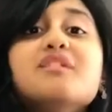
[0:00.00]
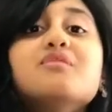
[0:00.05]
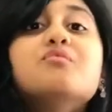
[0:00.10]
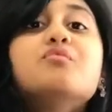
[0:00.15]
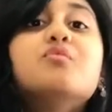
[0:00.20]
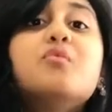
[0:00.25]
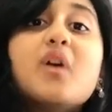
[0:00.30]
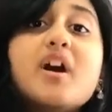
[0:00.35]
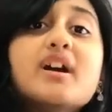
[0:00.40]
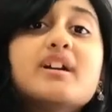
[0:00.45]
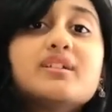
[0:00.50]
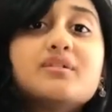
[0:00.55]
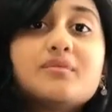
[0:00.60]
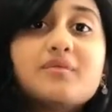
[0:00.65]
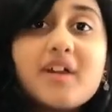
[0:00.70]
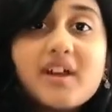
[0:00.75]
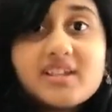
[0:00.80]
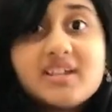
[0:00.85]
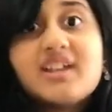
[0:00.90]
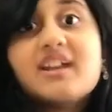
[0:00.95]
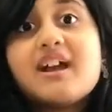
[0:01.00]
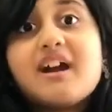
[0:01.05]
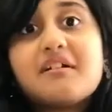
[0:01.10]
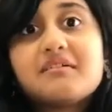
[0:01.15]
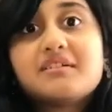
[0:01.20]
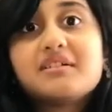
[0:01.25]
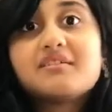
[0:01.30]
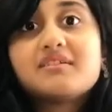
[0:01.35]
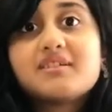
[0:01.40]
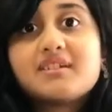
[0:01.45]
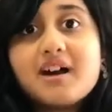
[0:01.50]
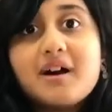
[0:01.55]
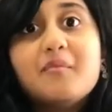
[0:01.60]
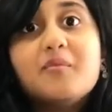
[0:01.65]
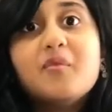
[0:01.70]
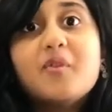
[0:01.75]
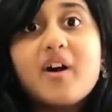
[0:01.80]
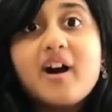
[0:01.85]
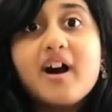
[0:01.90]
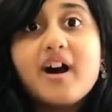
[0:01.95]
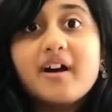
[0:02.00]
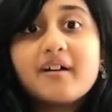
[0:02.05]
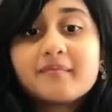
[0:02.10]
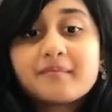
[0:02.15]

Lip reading: was rushing out of somewhere.